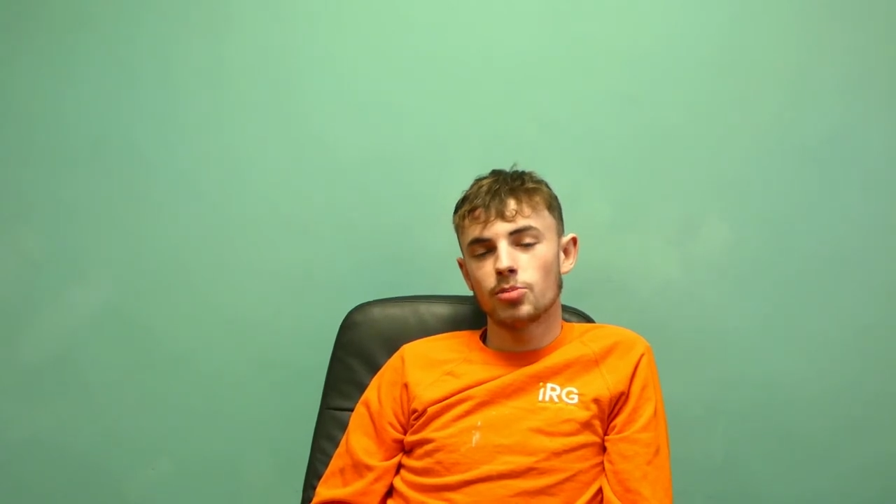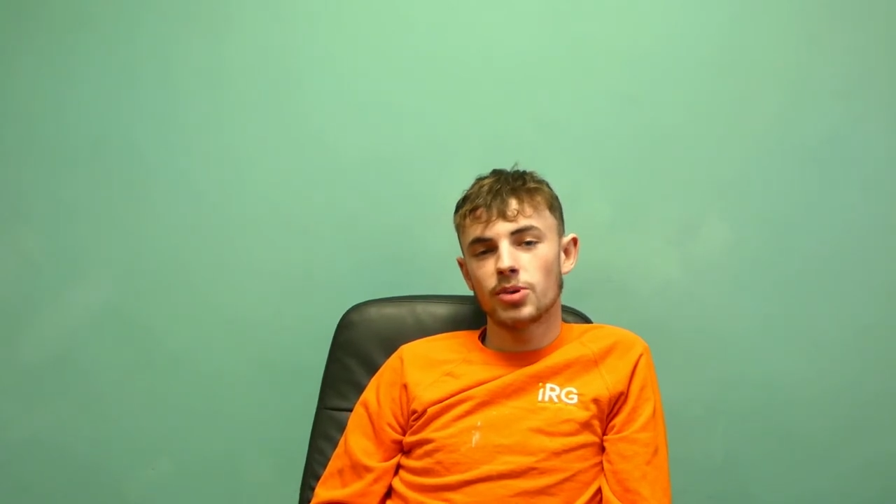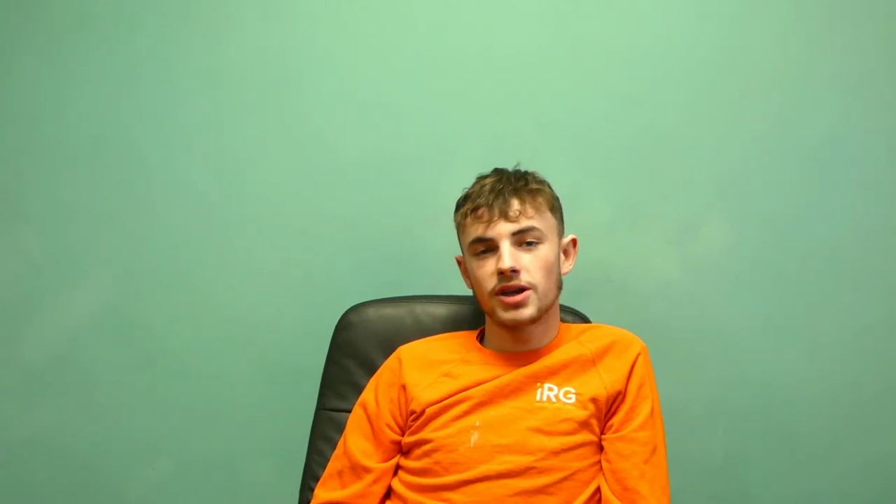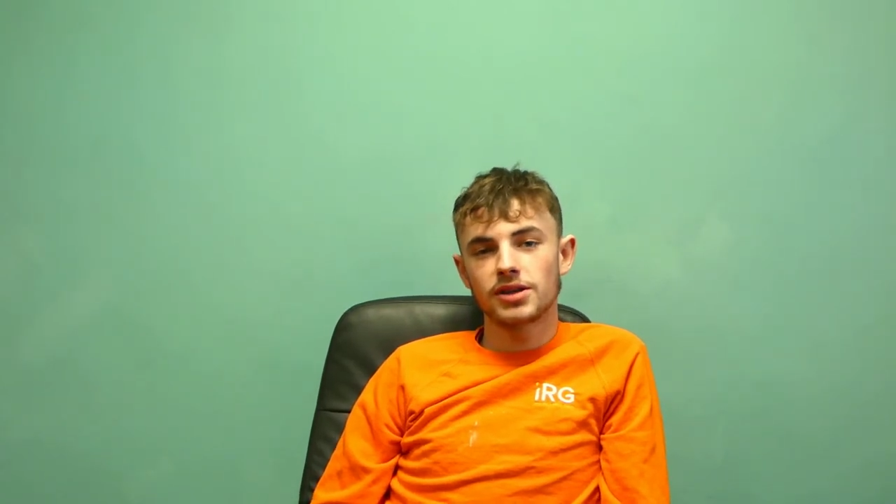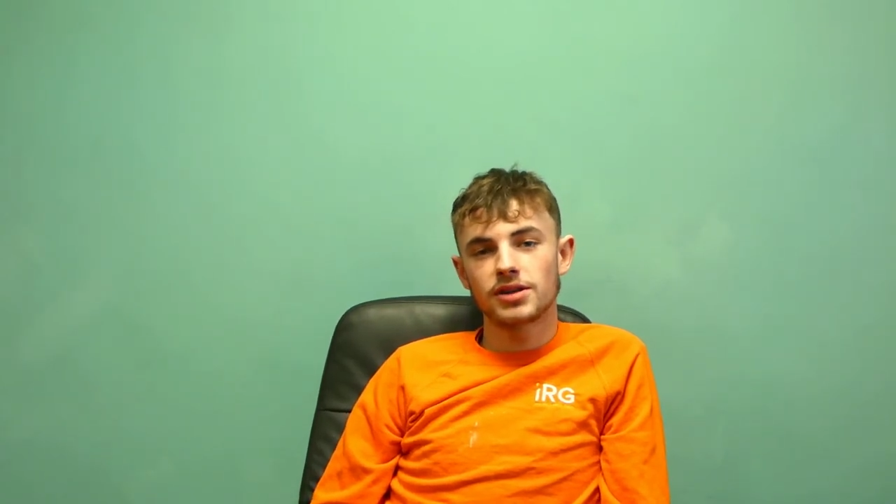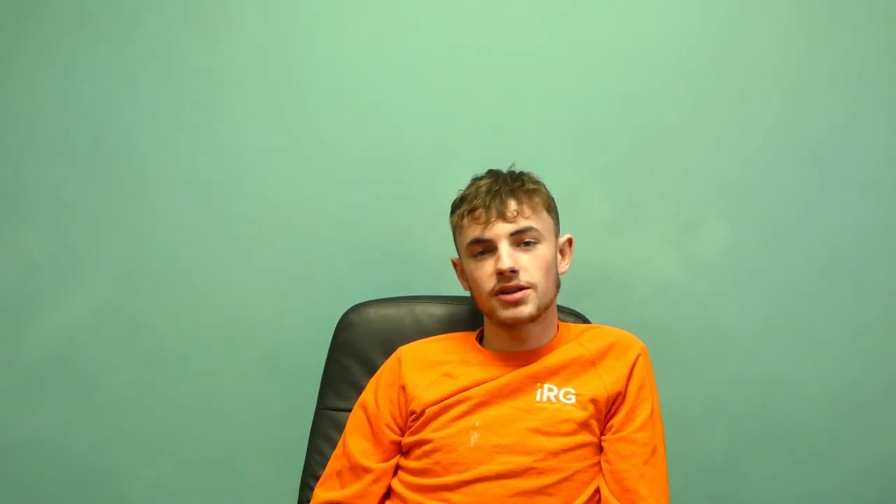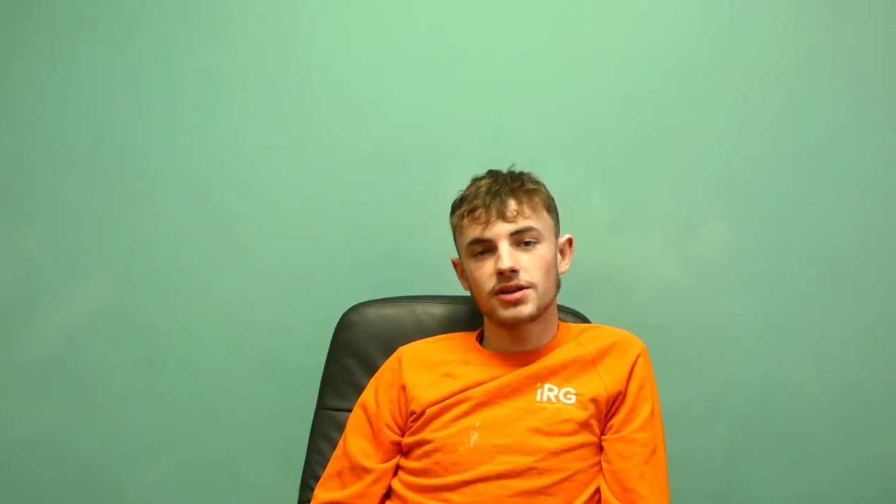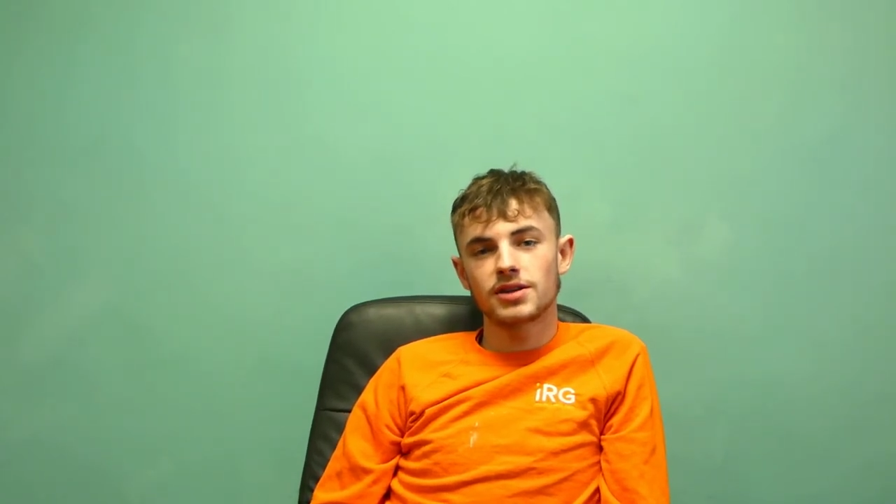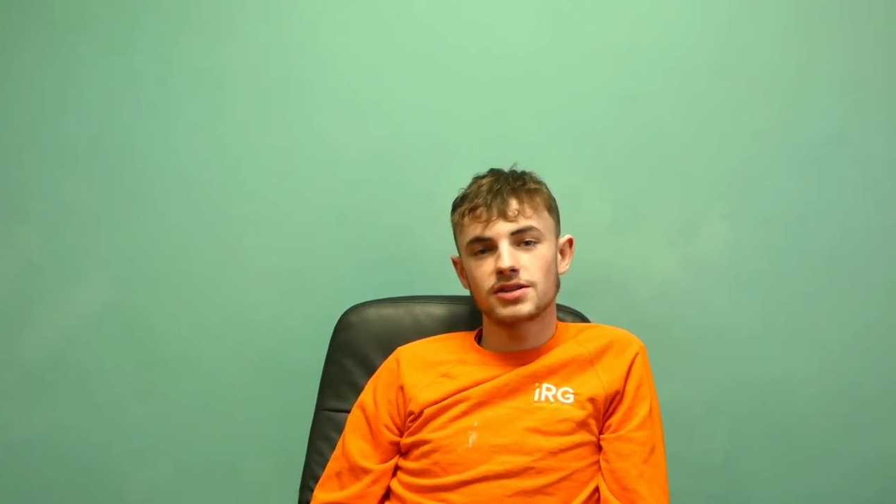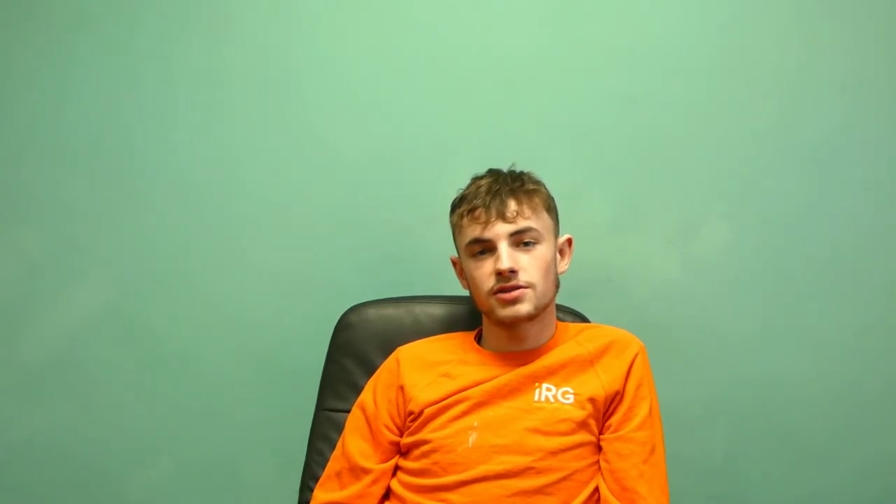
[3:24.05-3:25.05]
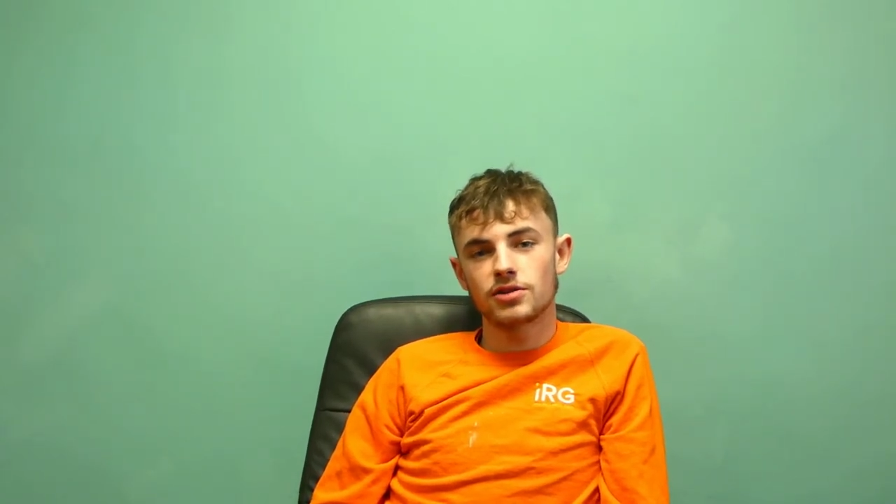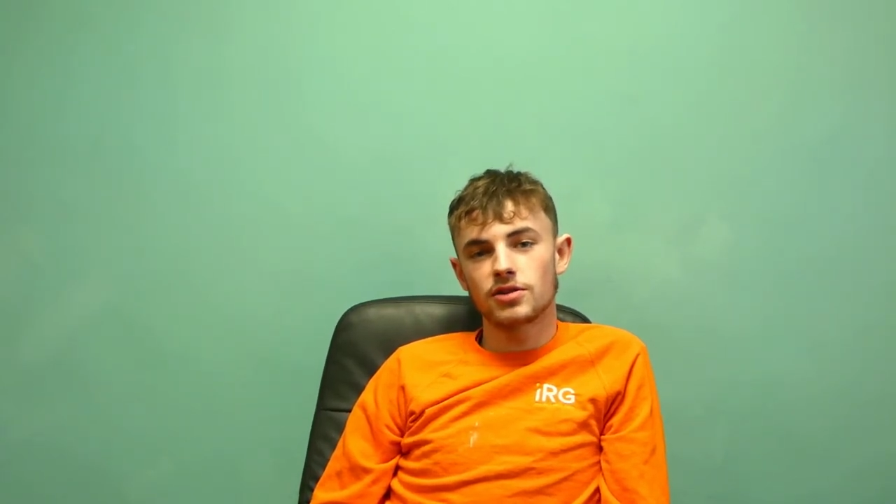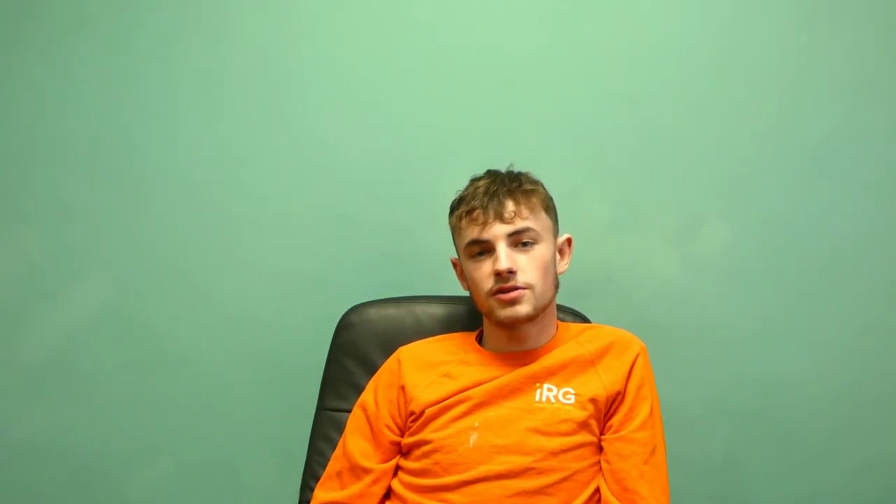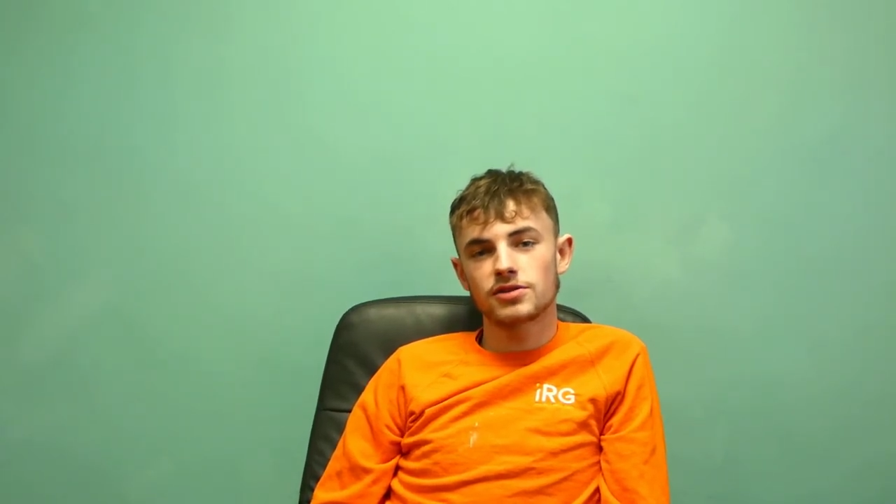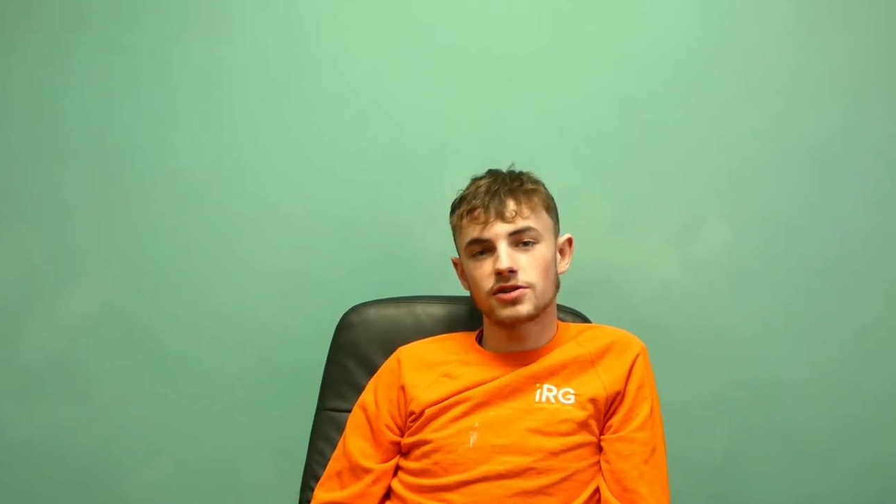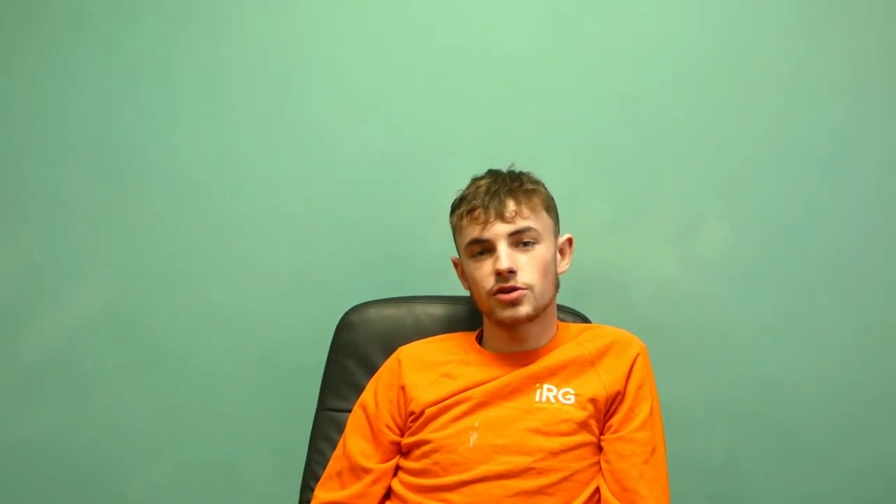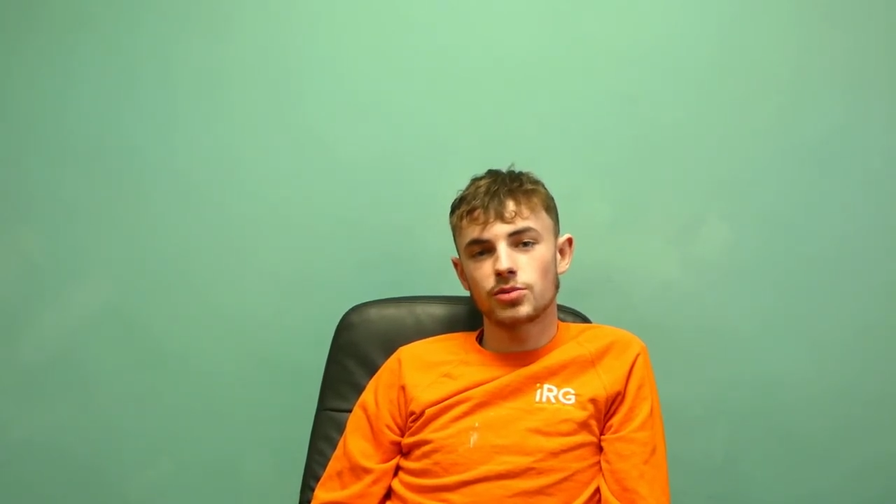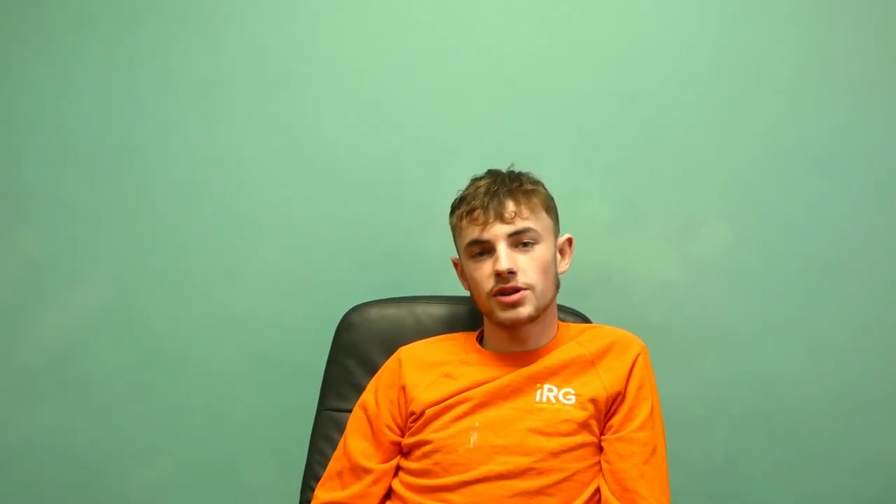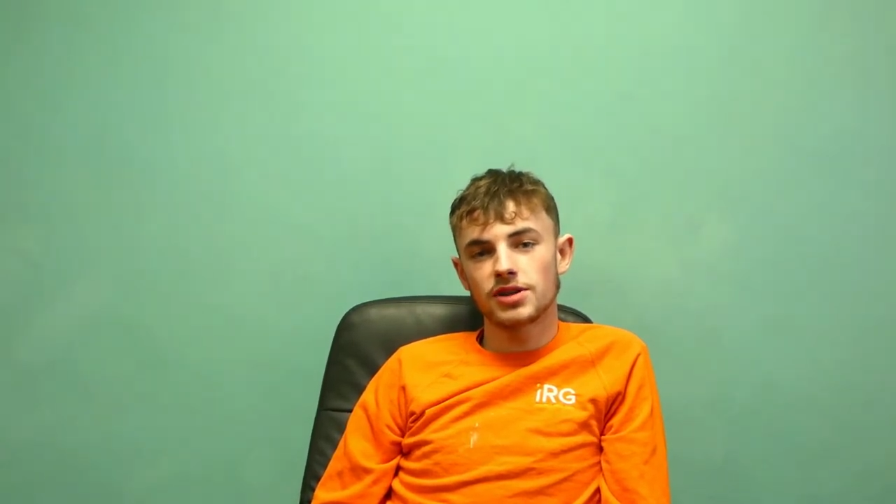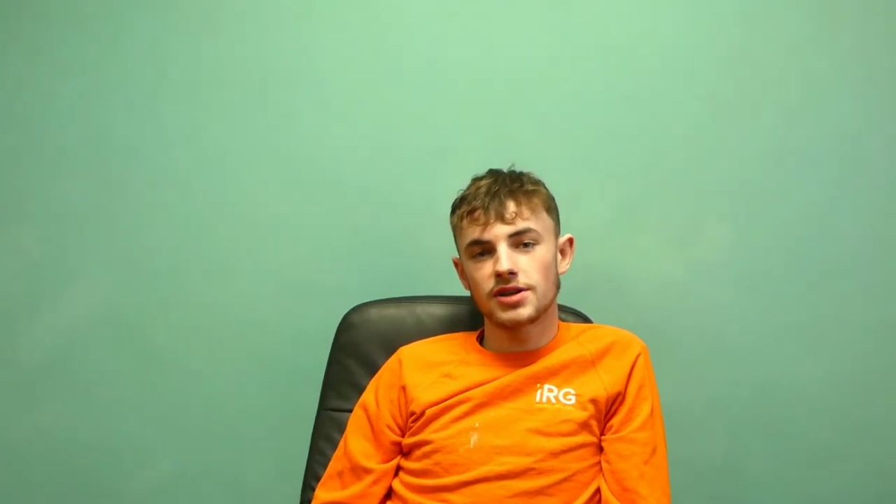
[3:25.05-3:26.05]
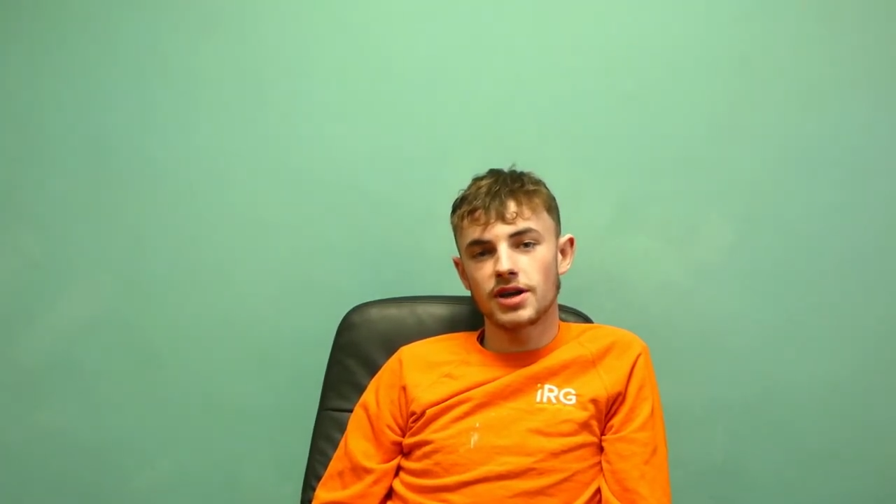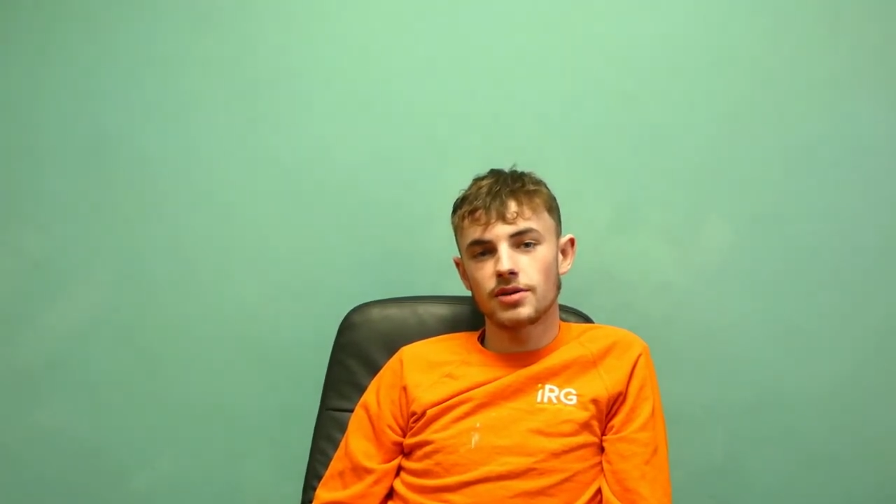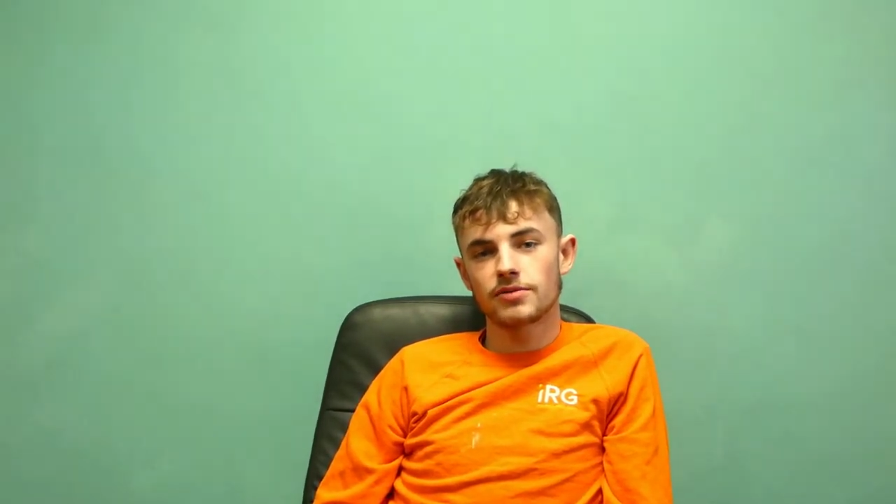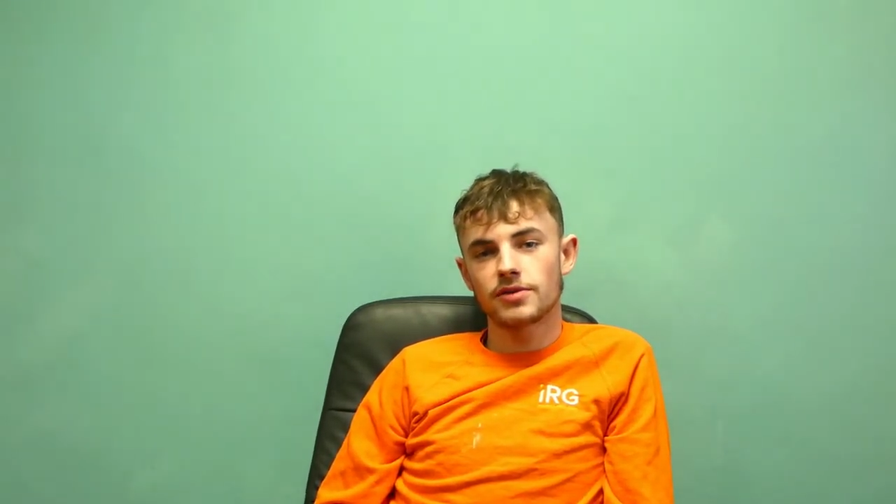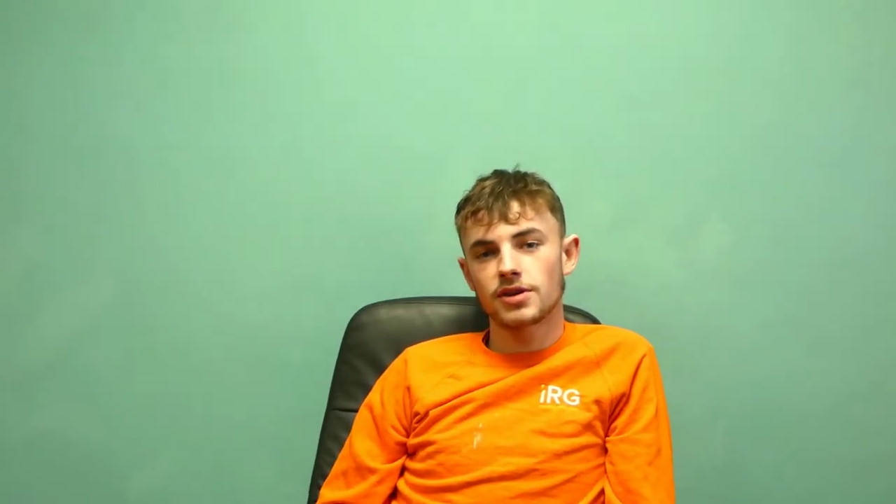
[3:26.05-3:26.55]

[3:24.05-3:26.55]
Paint has got so many depth.